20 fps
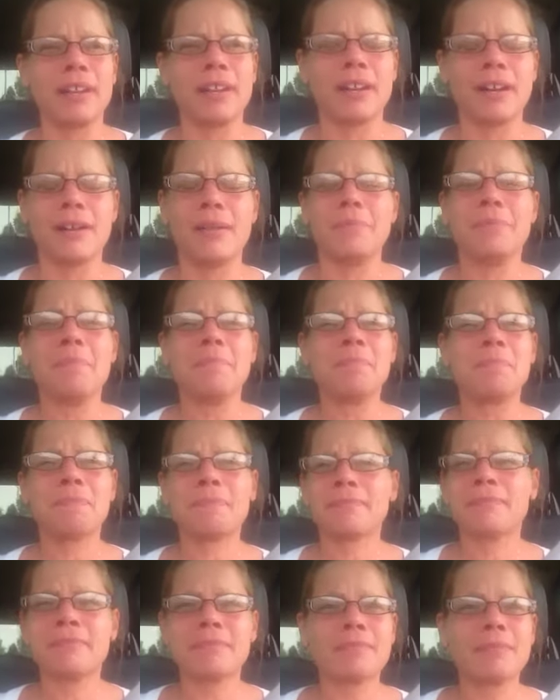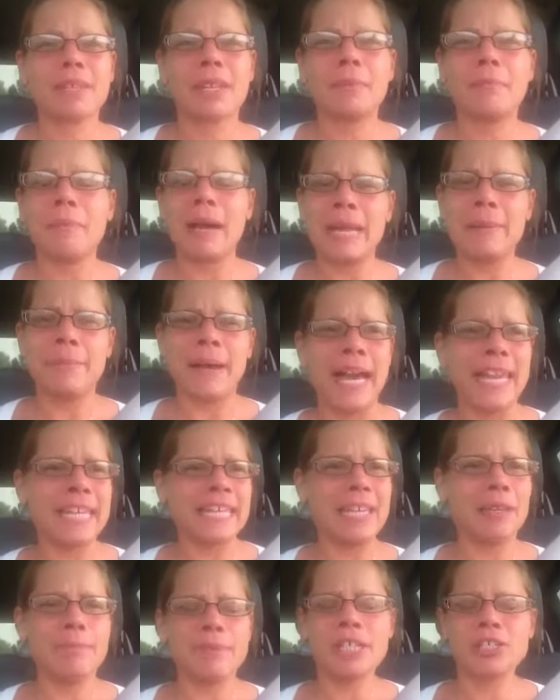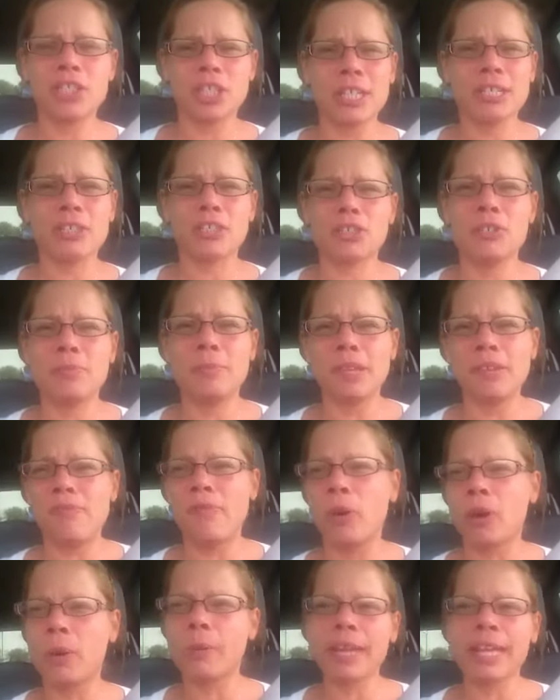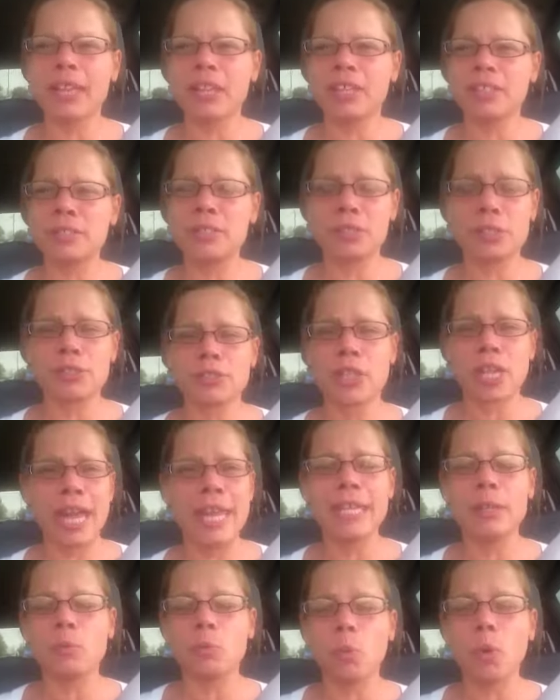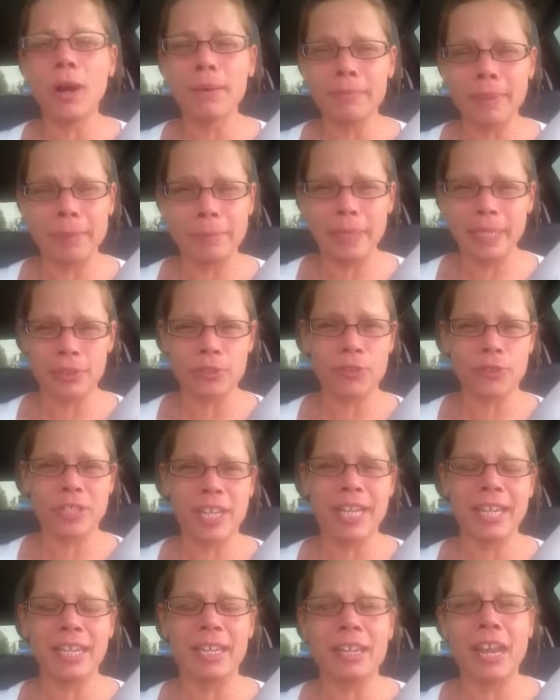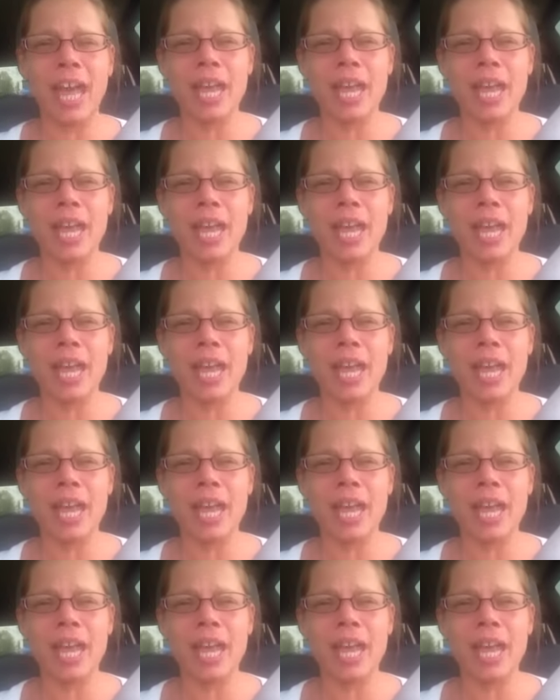Um, my body image issue before weight loss surgery, I didn't want my picture taken.